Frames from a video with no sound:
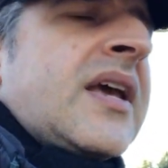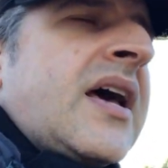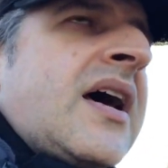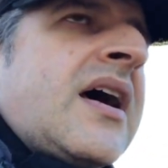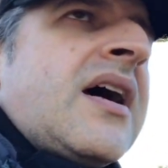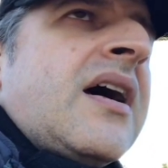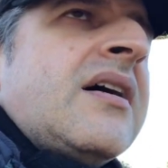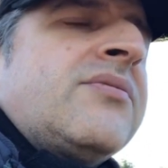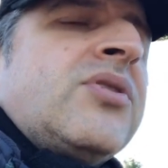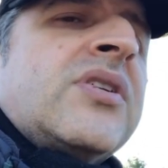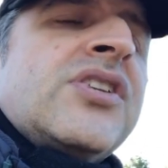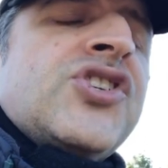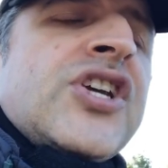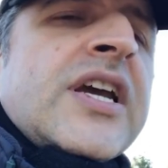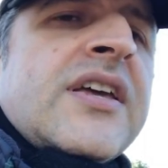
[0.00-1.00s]
Uh, you
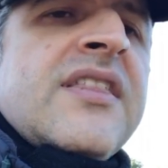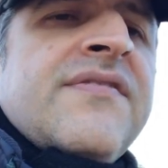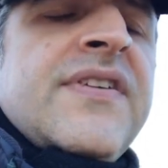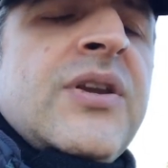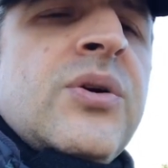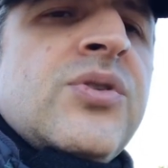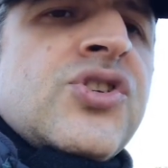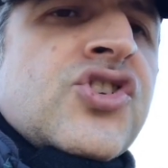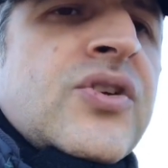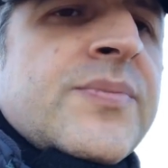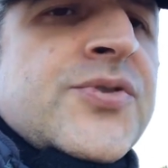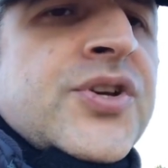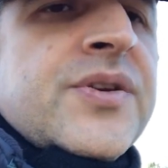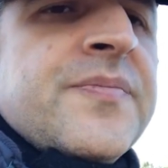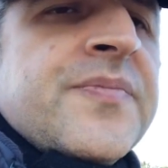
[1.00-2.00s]
can check in the video
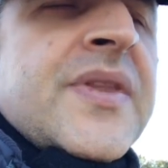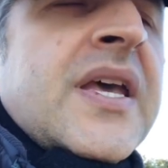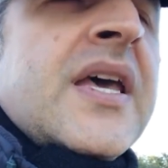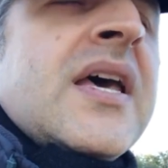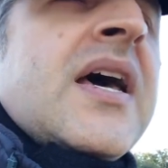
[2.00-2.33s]
description.